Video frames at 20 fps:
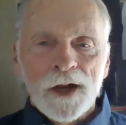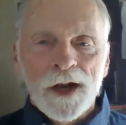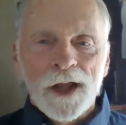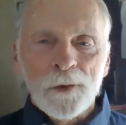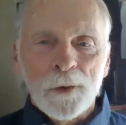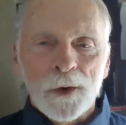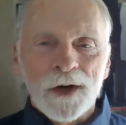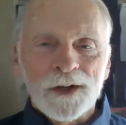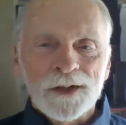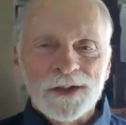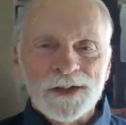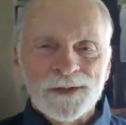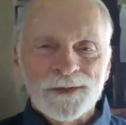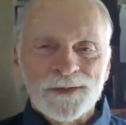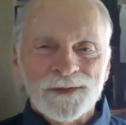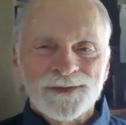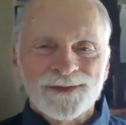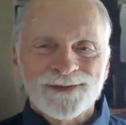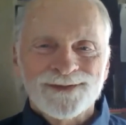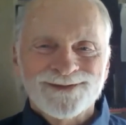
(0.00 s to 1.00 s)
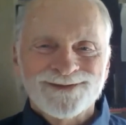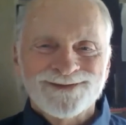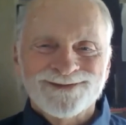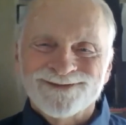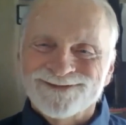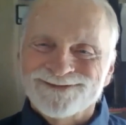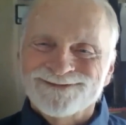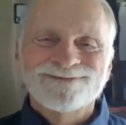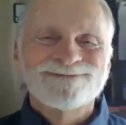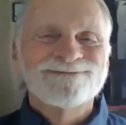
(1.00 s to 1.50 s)
In other words,
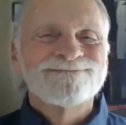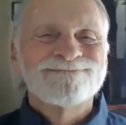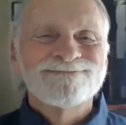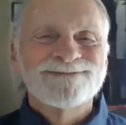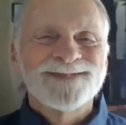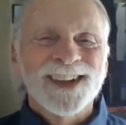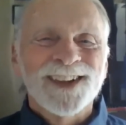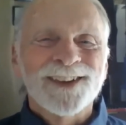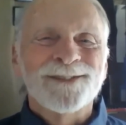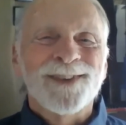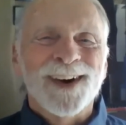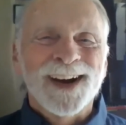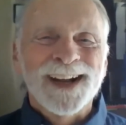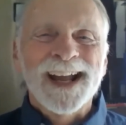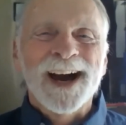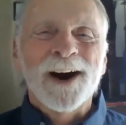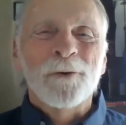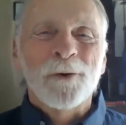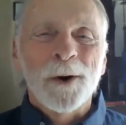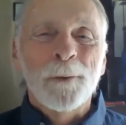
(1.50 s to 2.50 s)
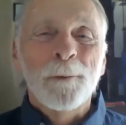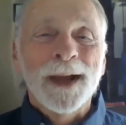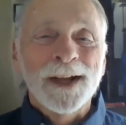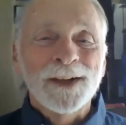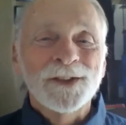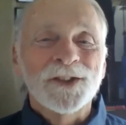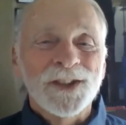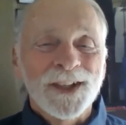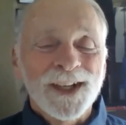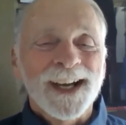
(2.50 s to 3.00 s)
you'll find out what
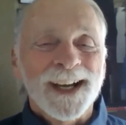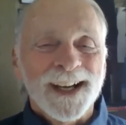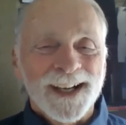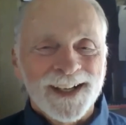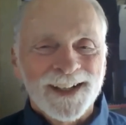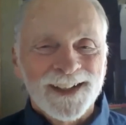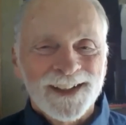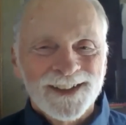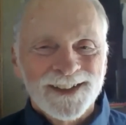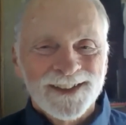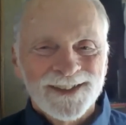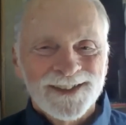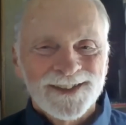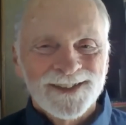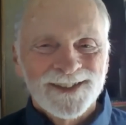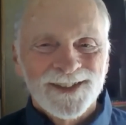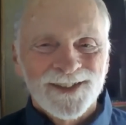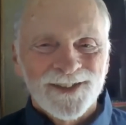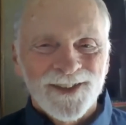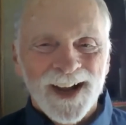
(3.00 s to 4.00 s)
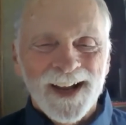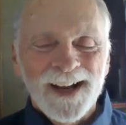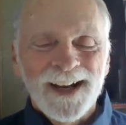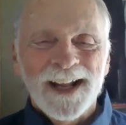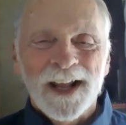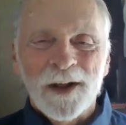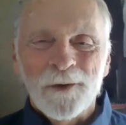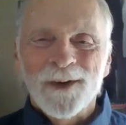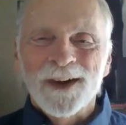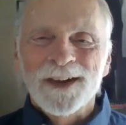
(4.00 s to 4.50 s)
makes you tick, right?
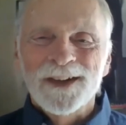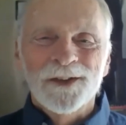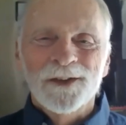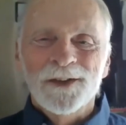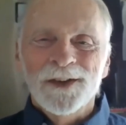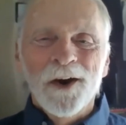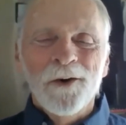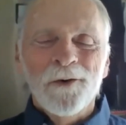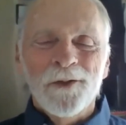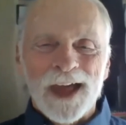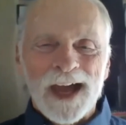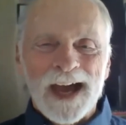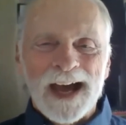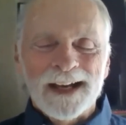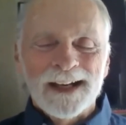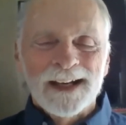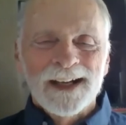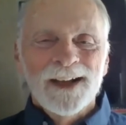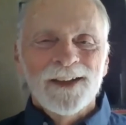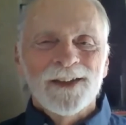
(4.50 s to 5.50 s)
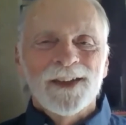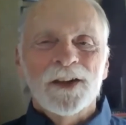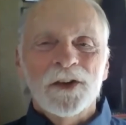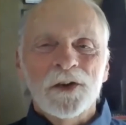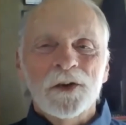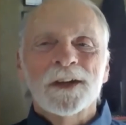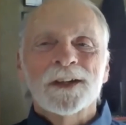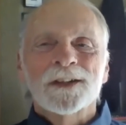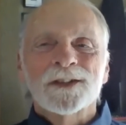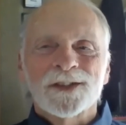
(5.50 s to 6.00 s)
And when you know that, then
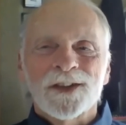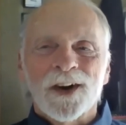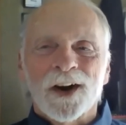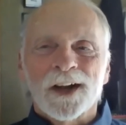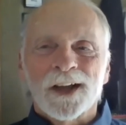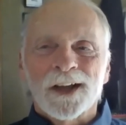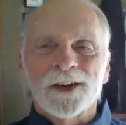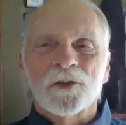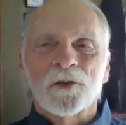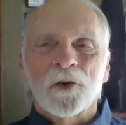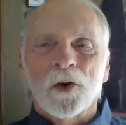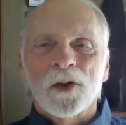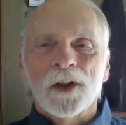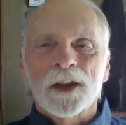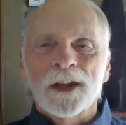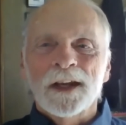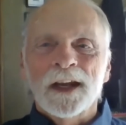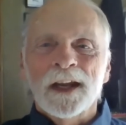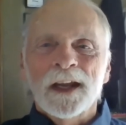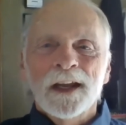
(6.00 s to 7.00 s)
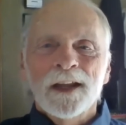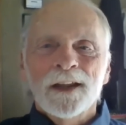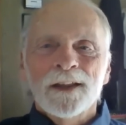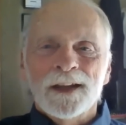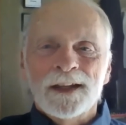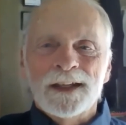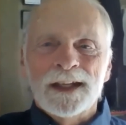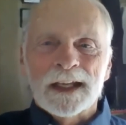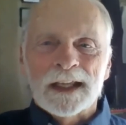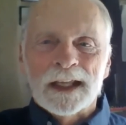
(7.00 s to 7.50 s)
you can start controlling
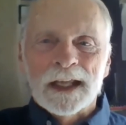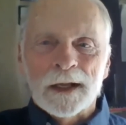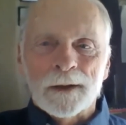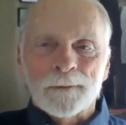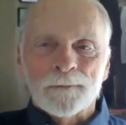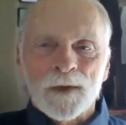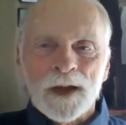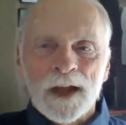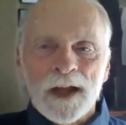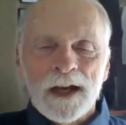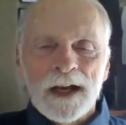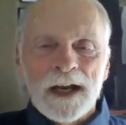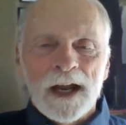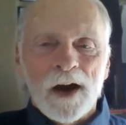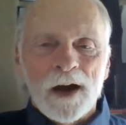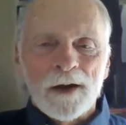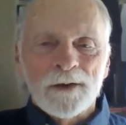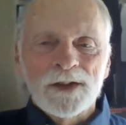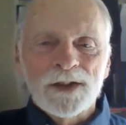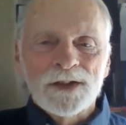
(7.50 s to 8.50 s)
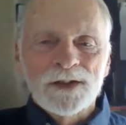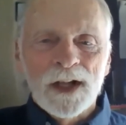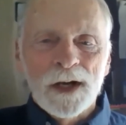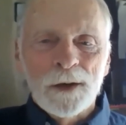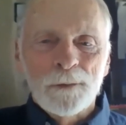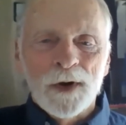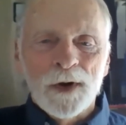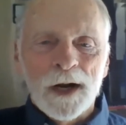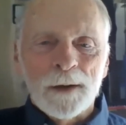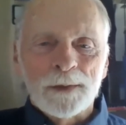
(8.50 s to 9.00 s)
the ticking. Now, I'm just going
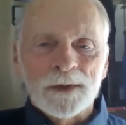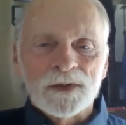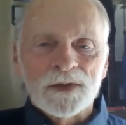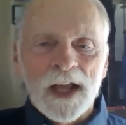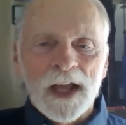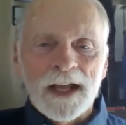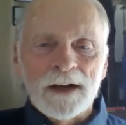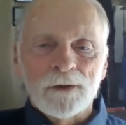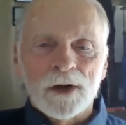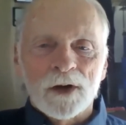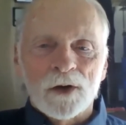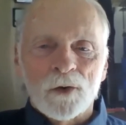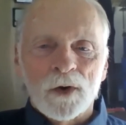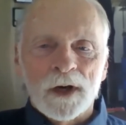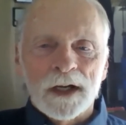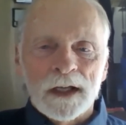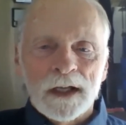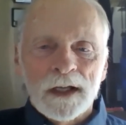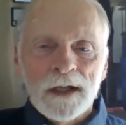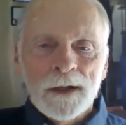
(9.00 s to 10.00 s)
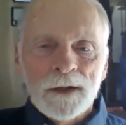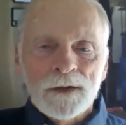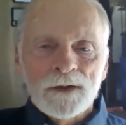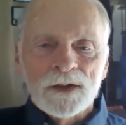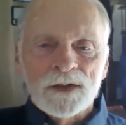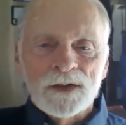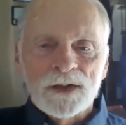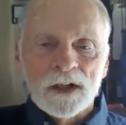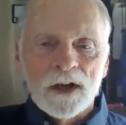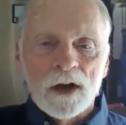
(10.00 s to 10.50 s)
to put up a slide real quick
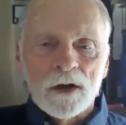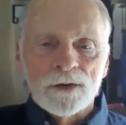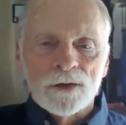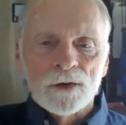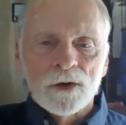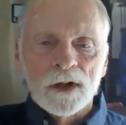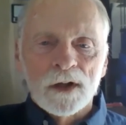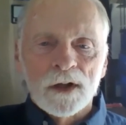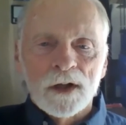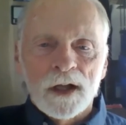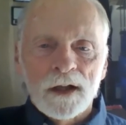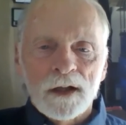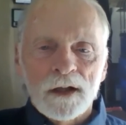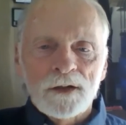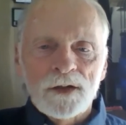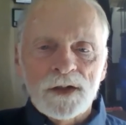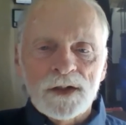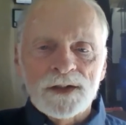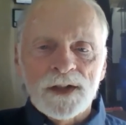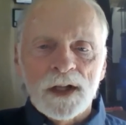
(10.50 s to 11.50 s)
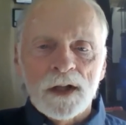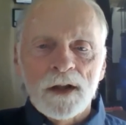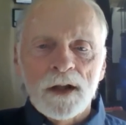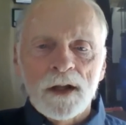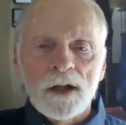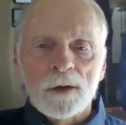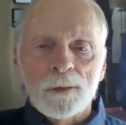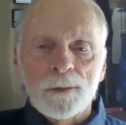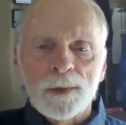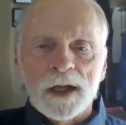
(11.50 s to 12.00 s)
just to go through just a
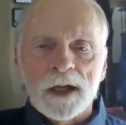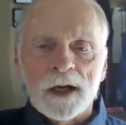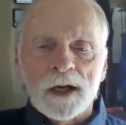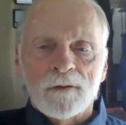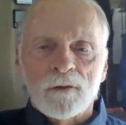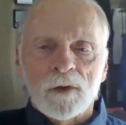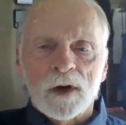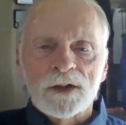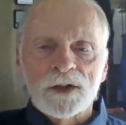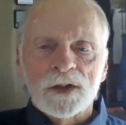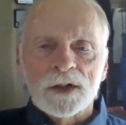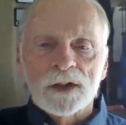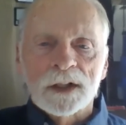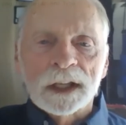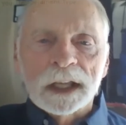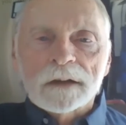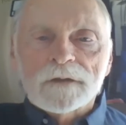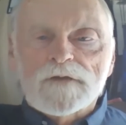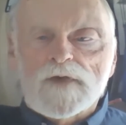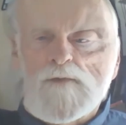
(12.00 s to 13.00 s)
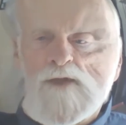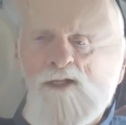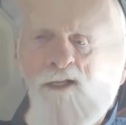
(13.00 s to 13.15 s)
little bit of what you'll get from